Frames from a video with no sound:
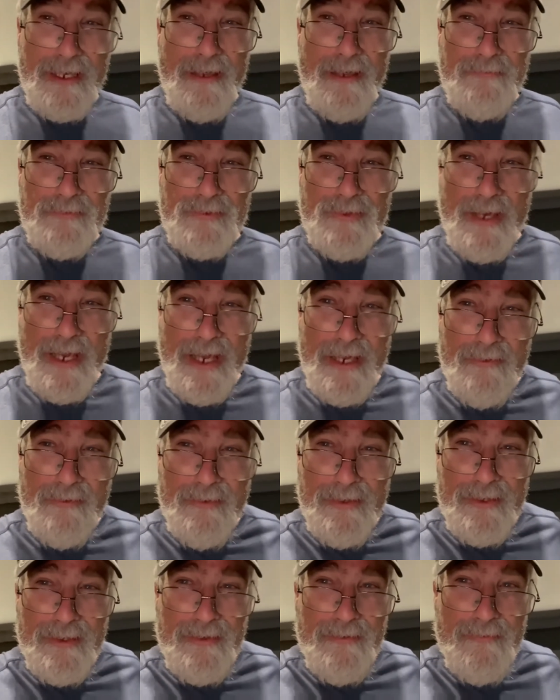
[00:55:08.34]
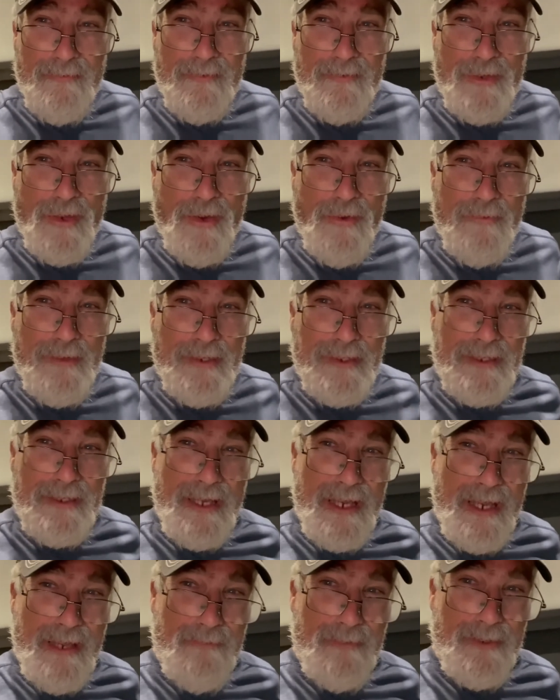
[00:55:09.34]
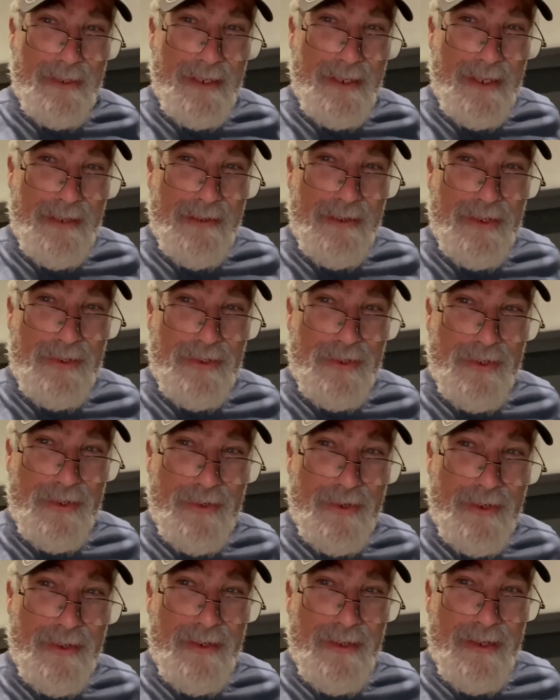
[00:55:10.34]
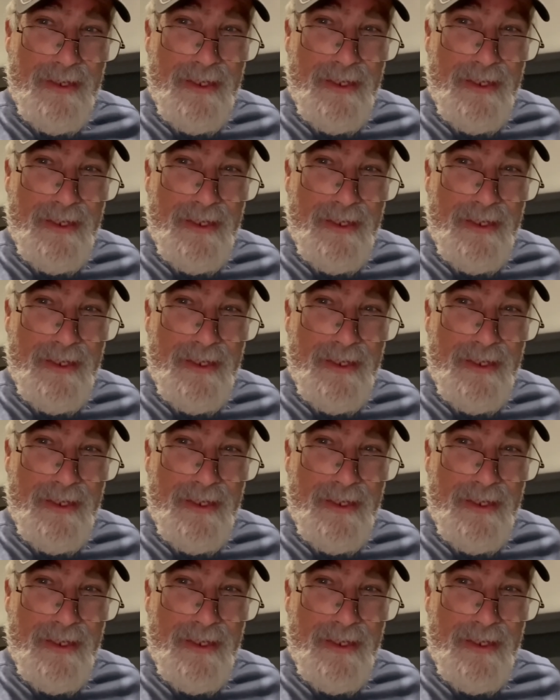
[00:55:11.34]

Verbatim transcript: off track when COVID happened and I couldn't go to